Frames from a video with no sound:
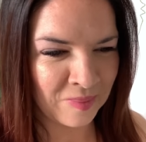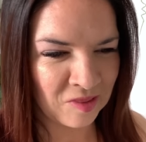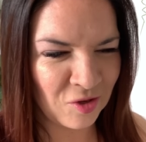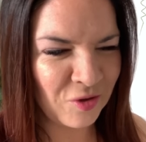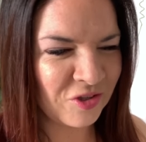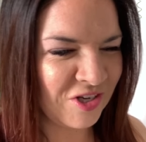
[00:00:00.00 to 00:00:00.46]

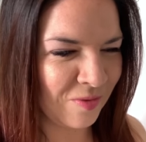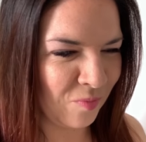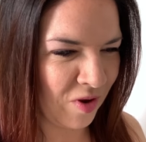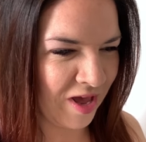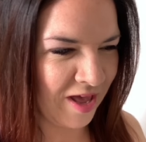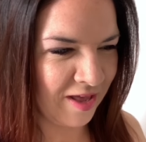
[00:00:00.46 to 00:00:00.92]
Not gym
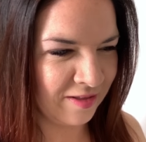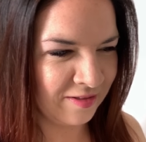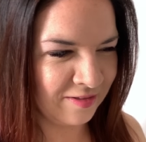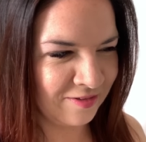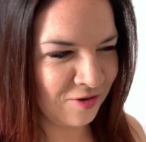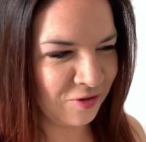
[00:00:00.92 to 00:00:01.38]
wear,
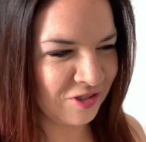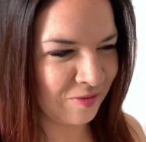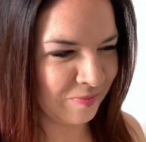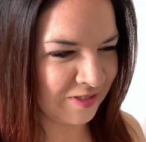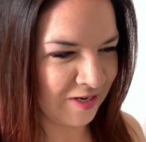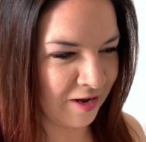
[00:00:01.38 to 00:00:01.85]
not
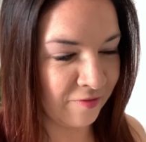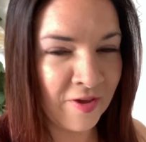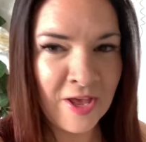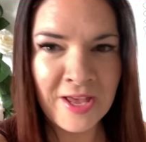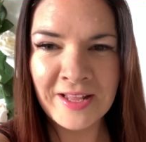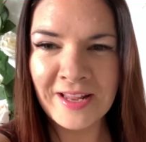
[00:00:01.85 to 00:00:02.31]
gym stuff.
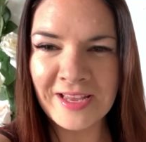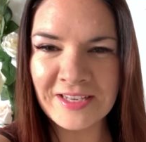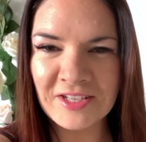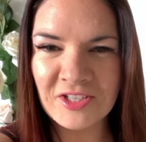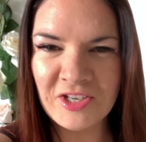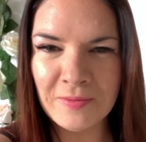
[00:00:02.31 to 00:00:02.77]

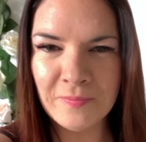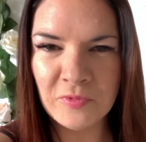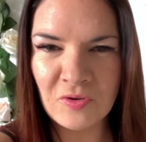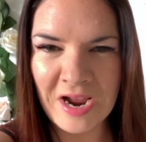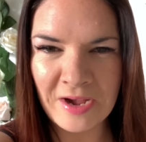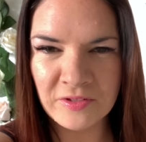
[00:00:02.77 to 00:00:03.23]
Like gym
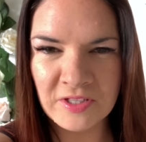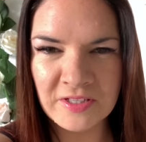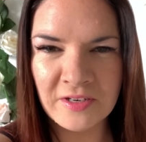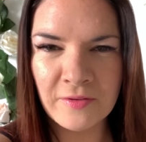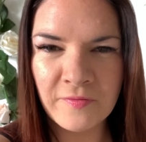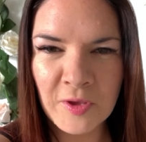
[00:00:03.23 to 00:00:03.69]
trousers
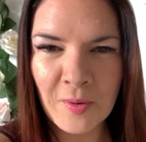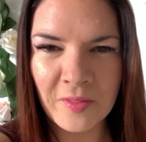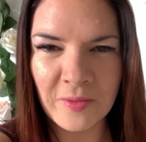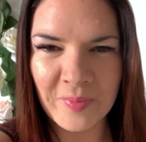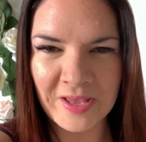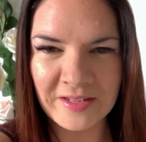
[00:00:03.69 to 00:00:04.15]
and a few
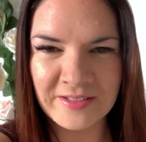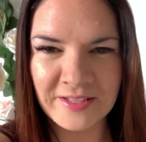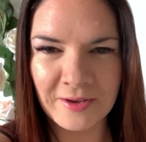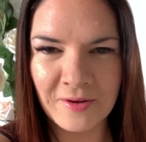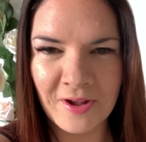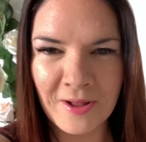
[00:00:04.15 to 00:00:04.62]
other bits.
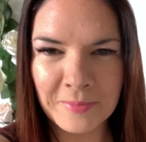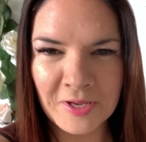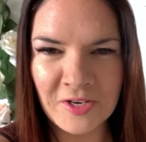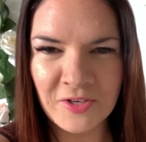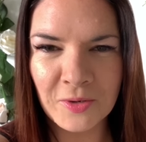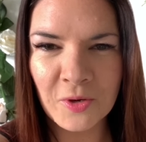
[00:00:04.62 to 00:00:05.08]
So I'm
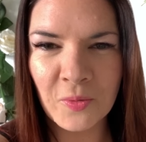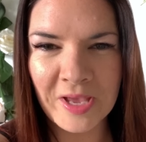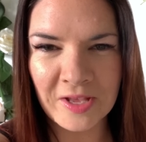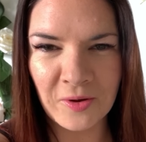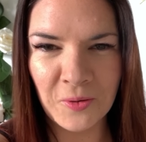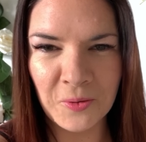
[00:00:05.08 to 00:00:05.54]
going to do a
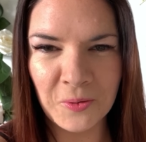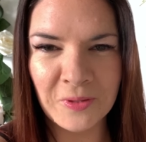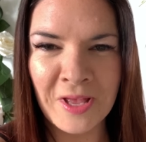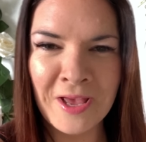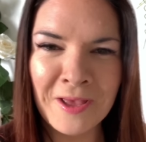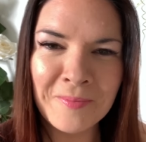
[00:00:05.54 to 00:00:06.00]
quick
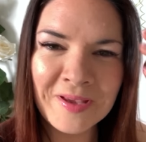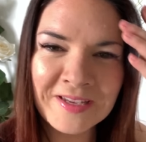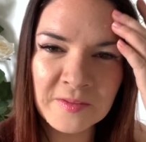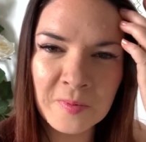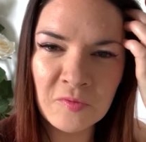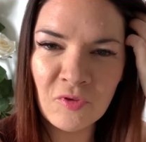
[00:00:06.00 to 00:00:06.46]
haul because
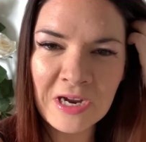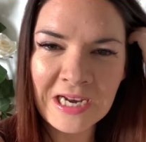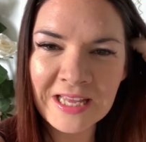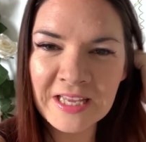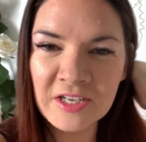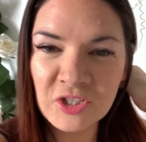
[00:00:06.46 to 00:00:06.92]
I've been
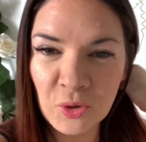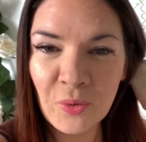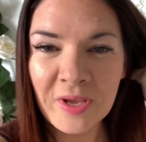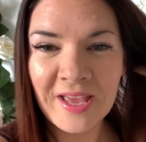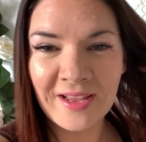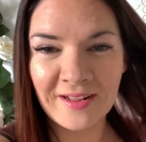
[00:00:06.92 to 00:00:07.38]
really
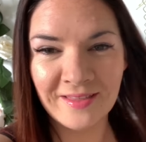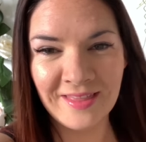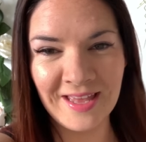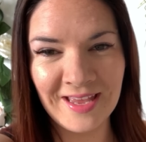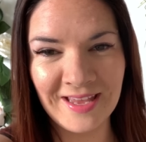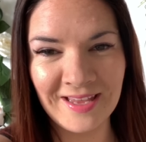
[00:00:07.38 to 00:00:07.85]
enjoying
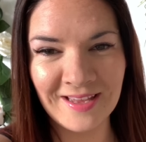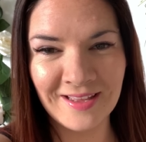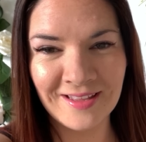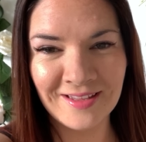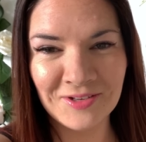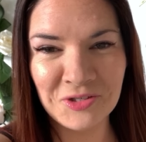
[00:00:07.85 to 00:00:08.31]
the
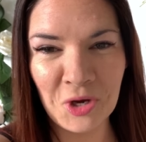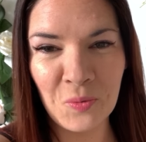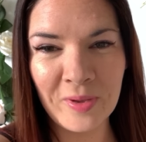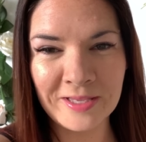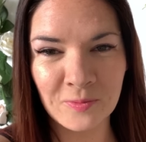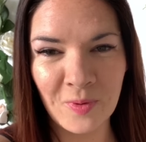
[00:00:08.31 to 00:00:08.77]
Joe
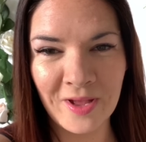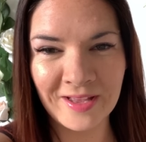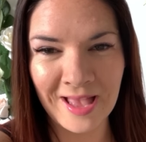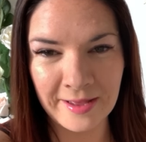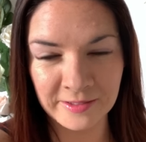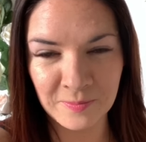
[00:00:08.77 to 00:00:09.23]
Wicks
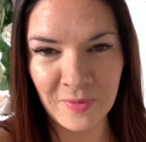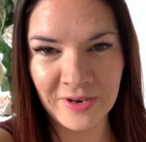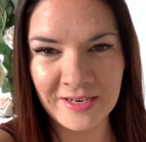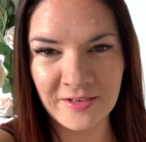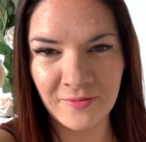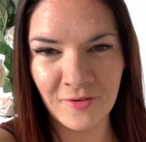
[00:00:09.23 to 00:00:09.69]
workouts
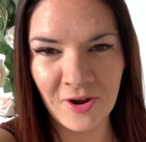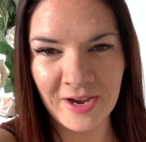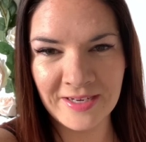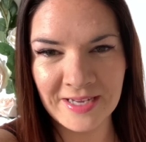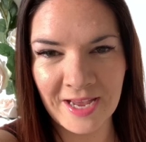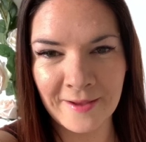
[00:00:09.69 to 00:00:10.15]
Monday to
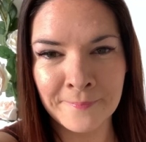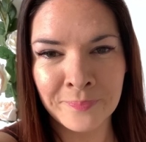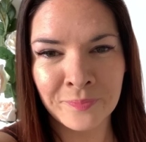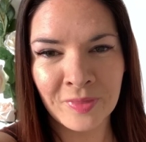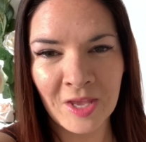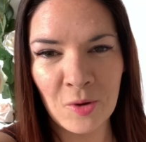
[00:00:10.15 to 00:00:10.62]
Friday.
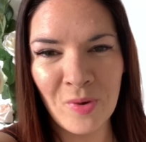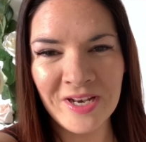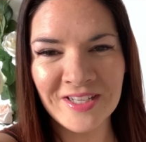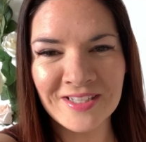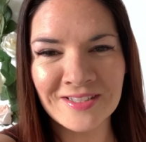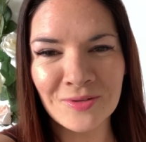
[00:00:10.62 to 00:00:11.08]
And when
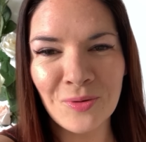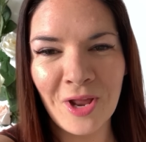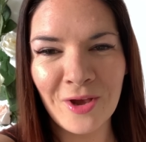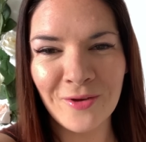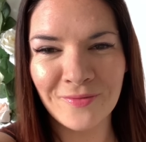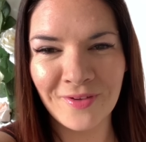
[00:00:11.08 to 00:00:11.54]
this is all
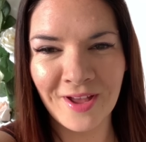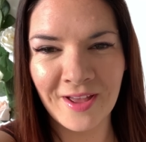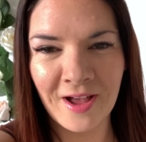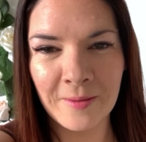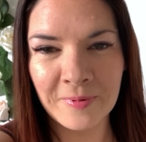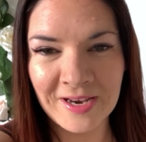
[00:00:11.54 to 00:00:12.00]
over,
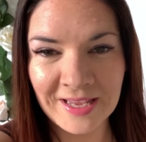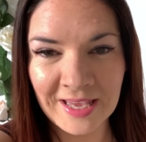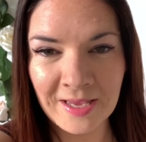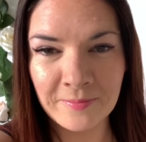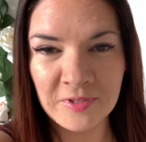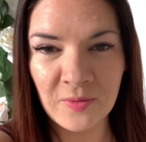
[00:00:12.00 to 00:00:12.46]
I'm going to
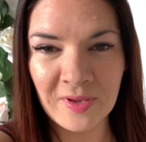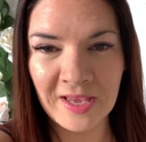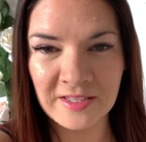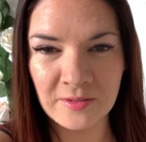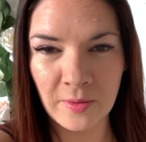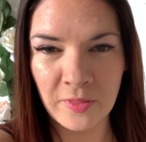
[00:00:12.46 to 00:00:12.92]
keep doing
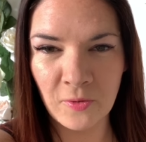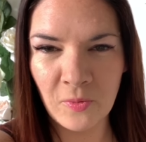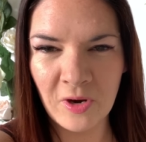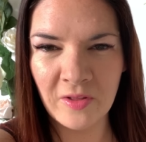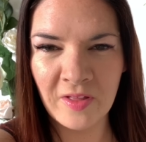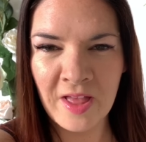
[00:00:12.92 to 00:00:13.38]
it. So I thought,
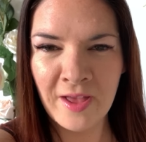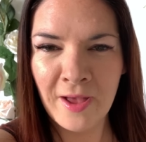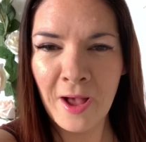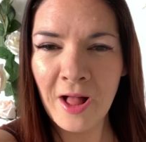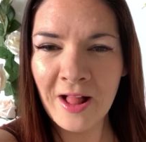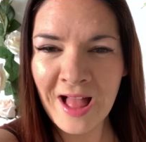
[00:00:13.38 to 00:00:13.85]
well,
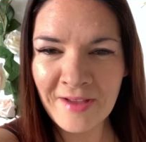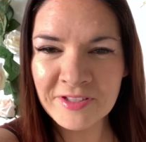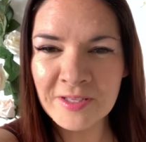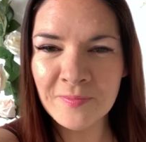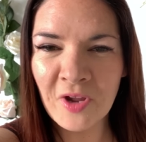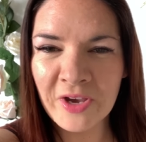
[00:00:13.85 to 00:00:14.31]
I'll have
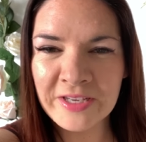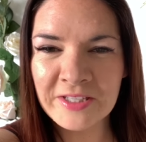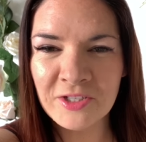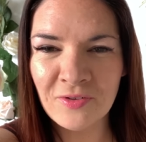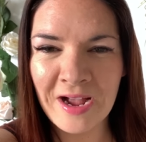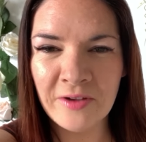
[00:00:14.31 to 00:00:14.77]
some nice
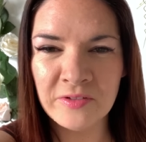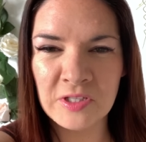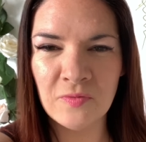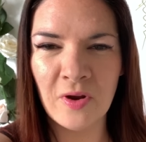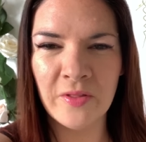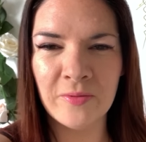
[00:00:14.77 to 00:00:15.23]

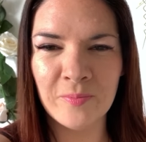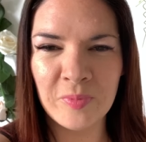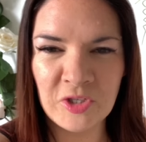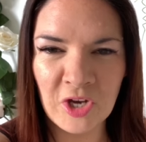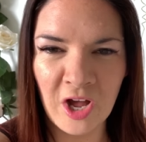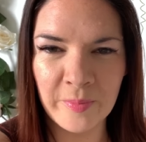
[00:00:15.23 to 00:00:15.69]
trousers rather than
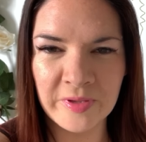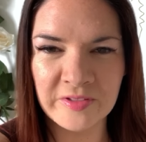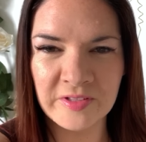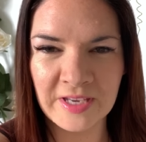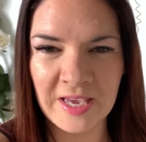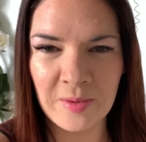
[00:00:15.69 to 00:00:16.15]

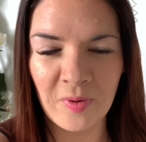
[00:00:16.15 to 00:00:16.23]
pyjamas I keep